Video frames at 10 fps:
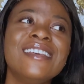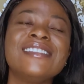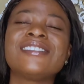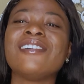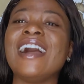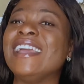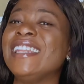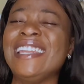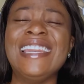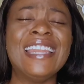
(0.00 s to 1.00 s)
So I
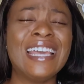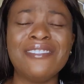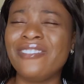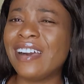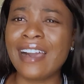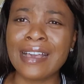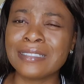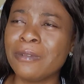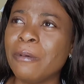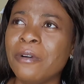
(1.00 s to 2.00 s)
never asked
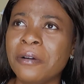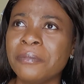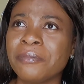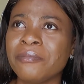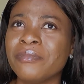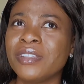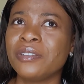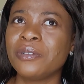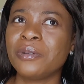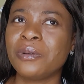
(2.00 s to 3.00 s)
my mom,
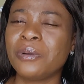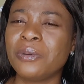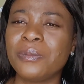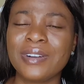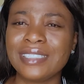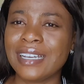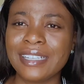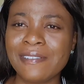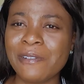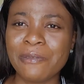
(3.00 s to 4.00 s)
what are
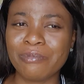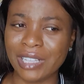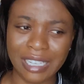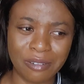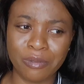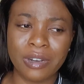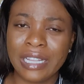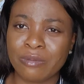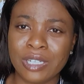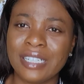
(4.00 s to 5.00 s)
you, like,
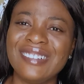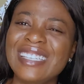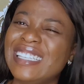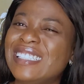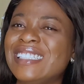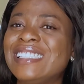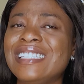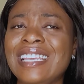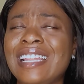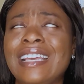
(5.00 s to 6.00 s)
what are we eating
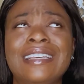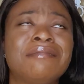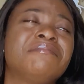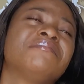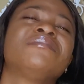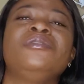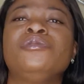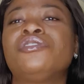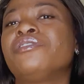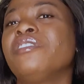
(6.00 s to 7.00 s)
today? Like, you
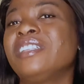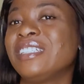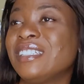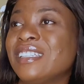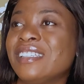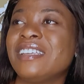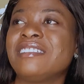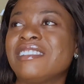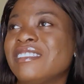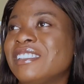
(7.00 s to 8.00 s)
shrouding,
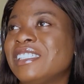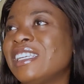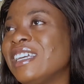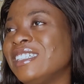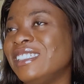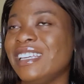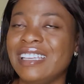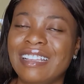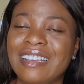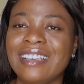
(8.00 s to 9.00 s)

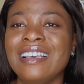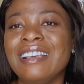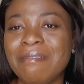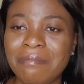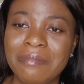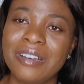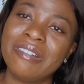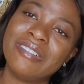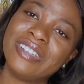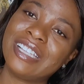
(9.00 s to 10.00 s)
Shangri-La,
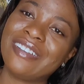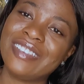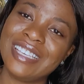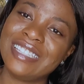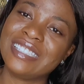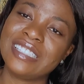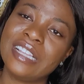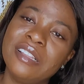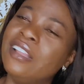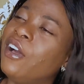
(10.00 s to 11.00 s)
mom, what are we eating?
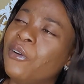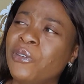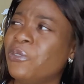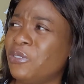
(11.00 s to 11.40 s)
No,